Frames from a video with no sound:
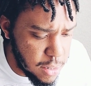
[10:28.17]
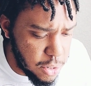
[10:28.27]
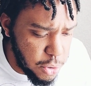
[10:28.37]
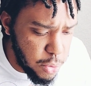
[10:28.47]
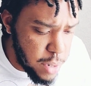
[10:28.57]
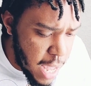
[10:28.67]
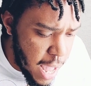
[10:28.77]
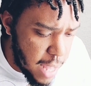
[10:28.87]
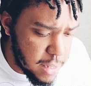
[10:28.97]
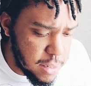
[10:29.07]
Do
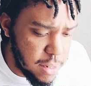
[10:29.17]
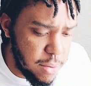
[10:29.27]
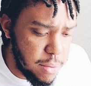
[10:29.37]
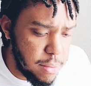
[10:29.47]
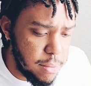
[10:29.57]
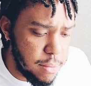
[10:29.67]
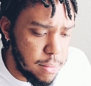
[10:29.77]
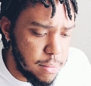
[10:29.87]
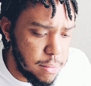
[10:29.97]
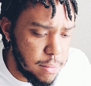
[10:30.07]
not
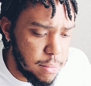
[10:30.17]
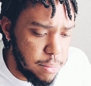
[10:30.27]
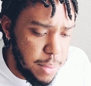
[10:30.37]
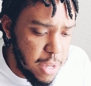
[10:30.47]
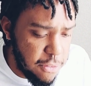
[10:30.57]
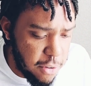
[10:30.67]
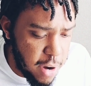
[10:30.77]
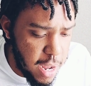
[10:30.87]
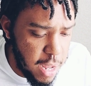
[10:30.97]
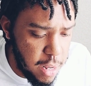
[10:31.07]
be
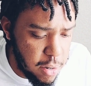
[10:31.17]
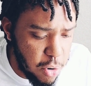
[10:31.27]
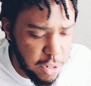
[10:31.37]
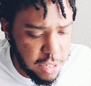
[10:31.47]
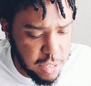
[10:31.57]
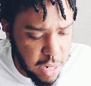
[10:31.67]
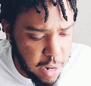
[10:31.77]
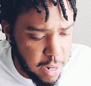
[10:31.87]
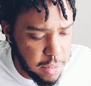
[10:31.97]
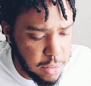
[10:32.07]
afraid or
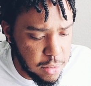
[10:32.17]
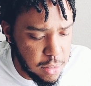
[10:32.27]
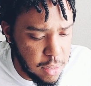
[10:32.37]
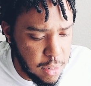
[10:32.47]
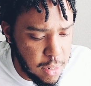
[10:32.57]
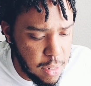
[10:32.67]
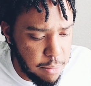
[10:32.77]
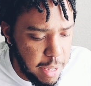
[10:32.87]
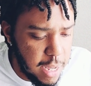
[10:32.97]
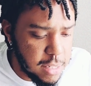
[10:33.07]
discouraged
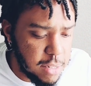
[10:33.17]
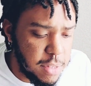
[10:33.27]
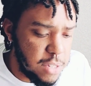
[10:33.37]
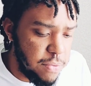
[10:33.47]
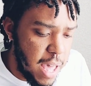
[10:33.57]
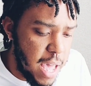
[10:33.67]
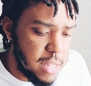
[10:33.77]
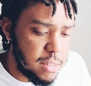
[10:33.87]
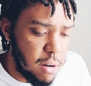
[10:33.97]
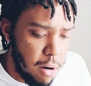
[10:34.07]
because of this
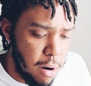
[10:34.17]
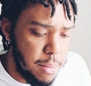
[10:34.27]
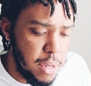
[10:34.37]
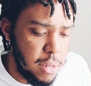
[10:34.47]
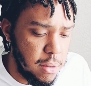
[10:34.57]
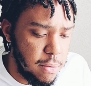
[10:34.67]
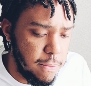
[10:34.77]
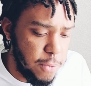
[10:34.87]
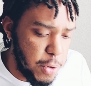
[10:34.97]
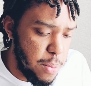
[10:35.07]
vast army,
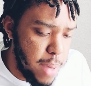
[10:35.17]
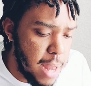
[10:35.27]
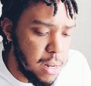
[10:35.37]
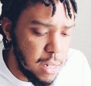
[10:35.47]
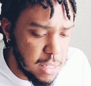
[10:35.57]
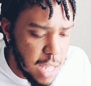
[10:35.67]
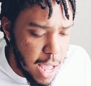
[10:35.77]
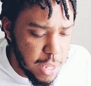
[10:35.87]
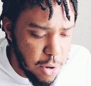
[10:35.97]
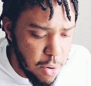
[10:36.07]
for the battle is
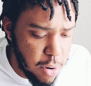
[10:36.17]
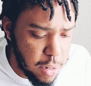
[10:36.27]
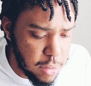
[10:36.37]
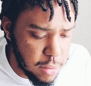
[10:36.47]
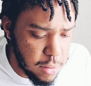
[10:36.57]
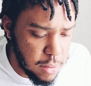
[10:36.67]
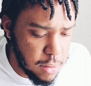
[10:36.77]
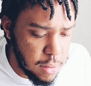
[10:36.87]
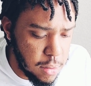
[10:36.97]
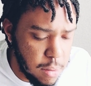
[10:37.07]
not yours,
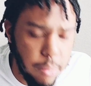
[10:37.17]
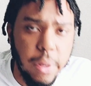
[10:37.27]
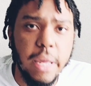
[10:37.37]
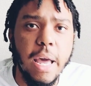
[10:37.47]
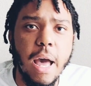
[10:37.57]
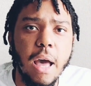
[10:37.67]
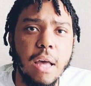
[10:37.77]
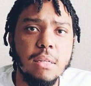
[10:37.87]
but God's.